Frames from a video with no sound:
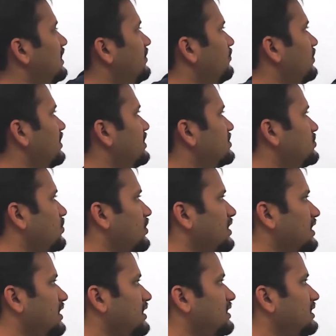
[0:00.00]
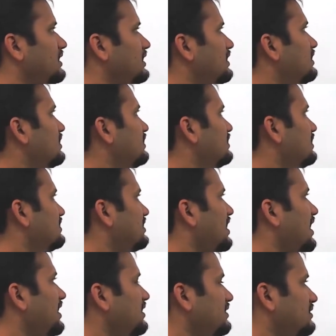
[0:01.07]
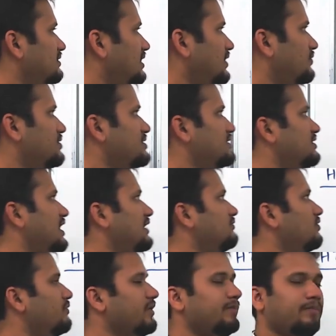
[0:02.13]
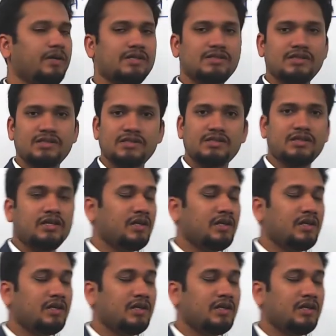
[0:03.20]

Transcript: when historically designed, that was designed for web pages,